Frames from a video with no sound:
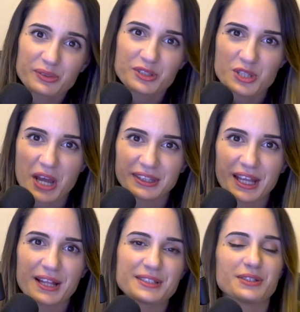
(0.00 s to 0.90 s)
to the
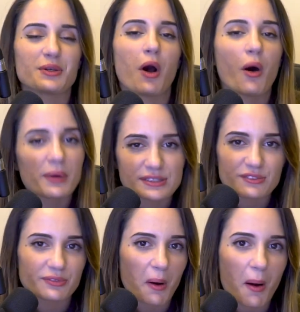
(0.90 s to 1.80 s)
channel so you're always
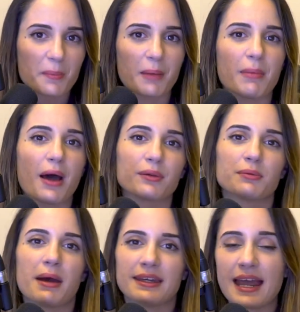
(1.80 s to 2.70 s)
informed about
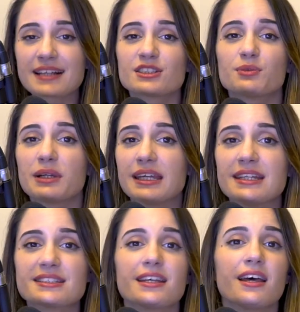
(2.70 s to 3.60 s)
my next
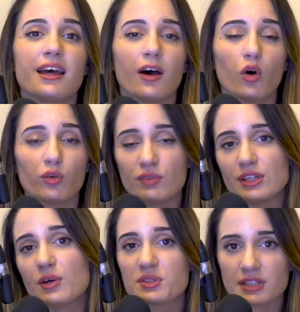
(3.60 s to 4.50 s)
release or
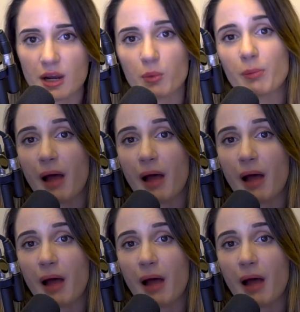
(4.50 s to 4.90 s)
videos that I will